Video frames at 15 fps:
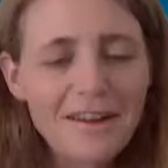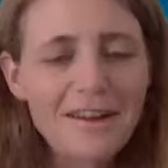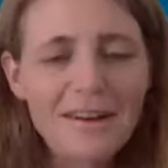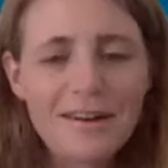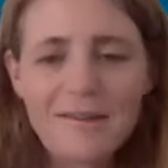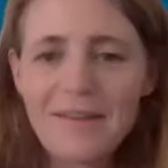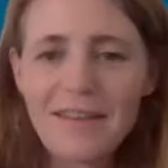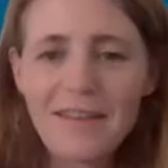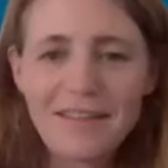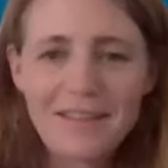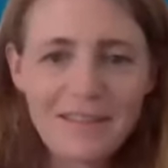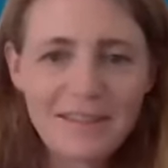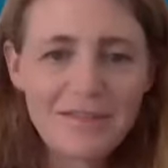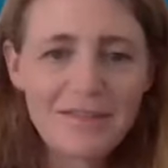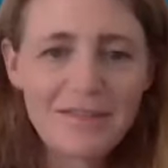Oh man, that's
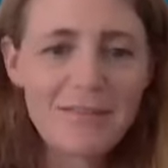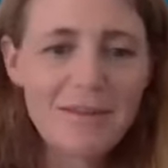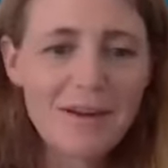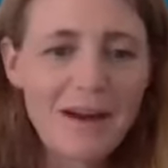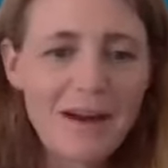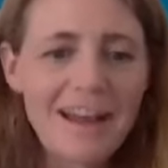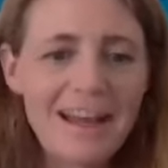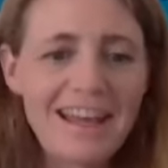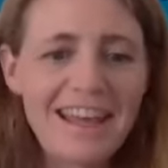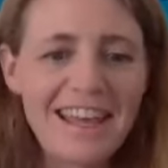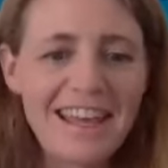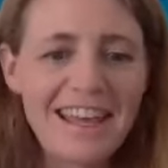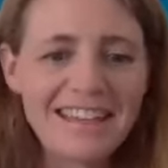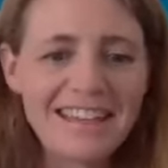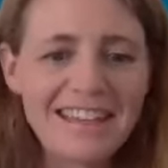a good tip. All right.
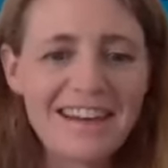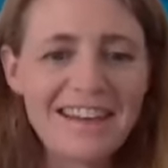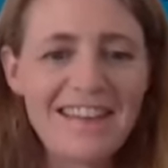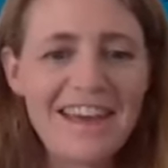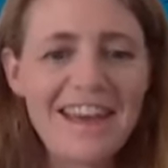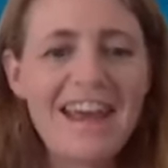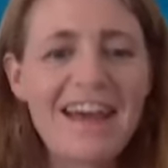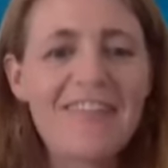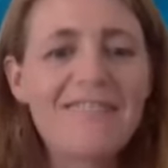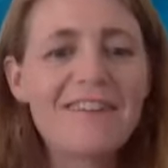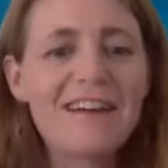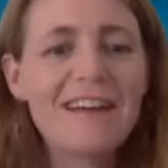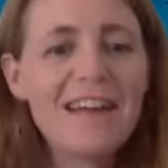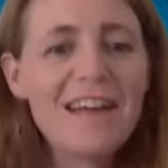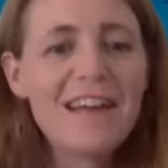On that, I have
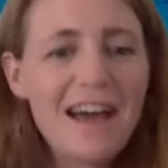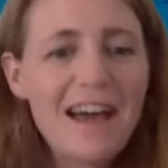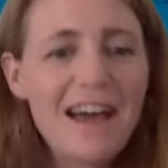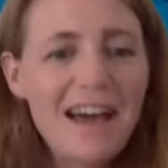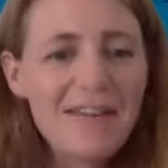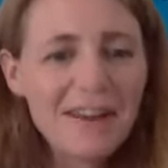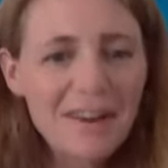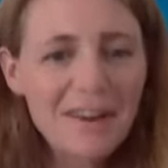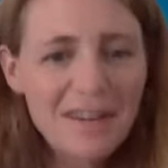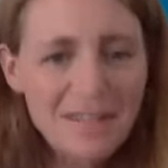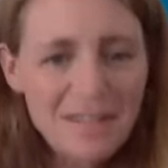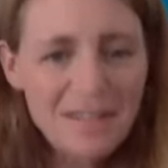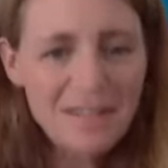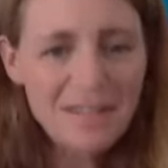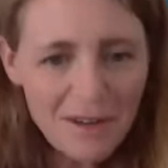a
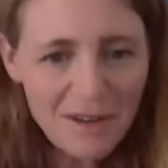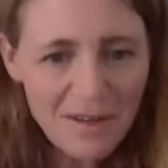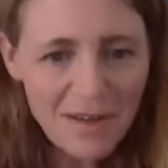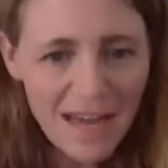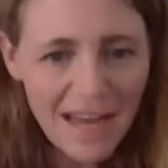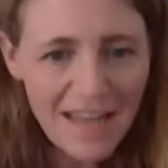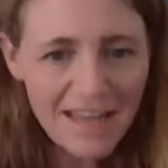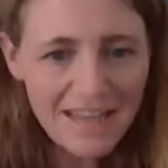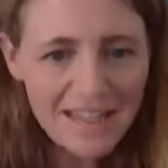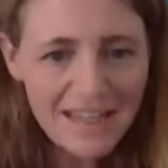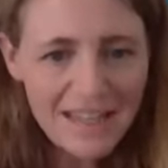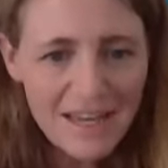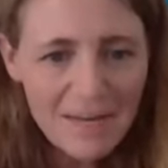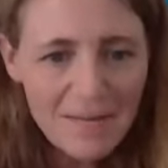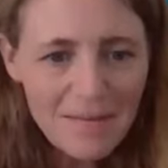question from Hansy.